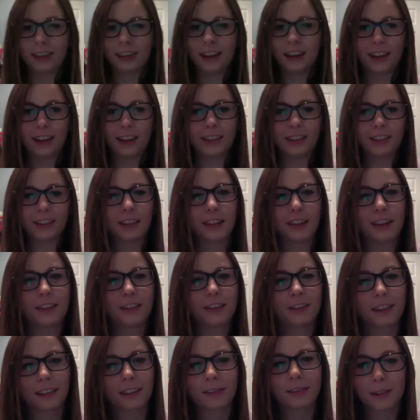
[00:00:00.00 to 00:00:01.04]
I just
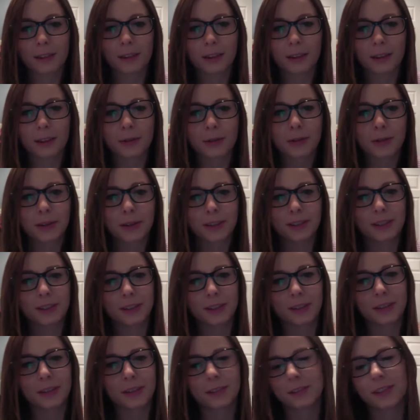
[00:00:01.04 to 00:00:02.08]
love Ansel Elgort,
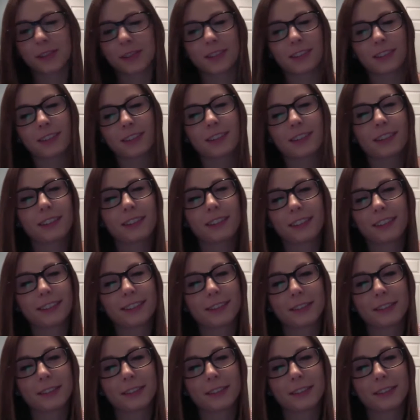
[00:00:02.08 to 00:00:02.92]
so I just love